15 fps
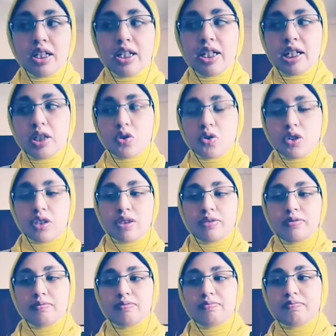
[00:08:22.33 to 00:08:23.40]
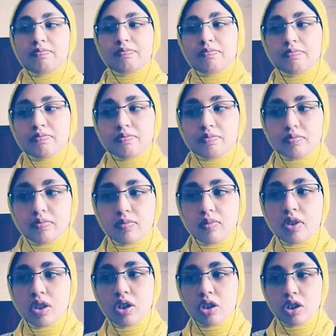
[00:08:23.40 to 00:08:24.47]
Actually,
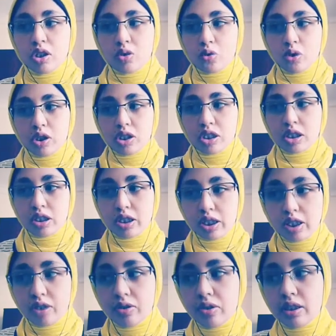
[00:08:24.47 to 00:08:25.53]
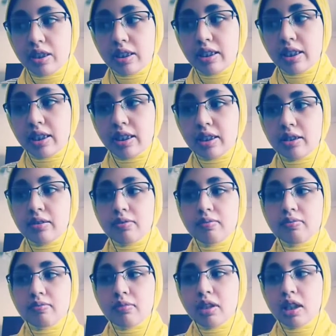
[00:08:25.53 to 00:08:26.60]
it was clear that
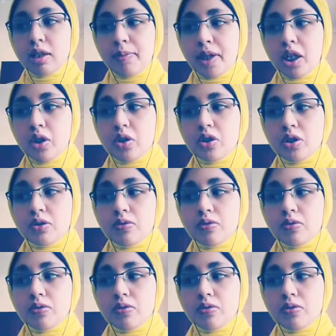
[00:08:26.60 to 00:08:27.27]
about